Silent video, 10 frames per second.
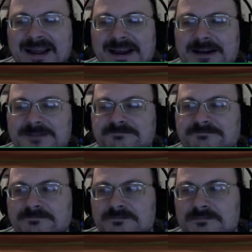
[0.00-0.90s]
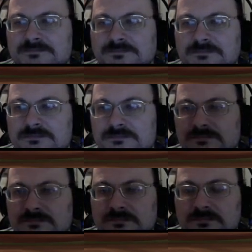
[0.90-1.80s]
difficult to get better than one of those.
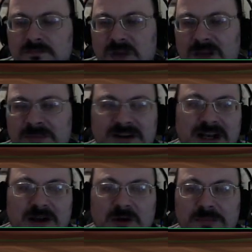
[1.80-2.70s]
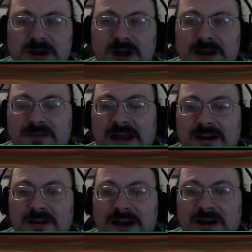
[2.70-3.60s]
I mean, you know,
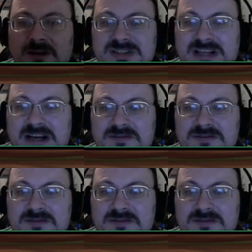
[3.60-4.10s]
then it comes down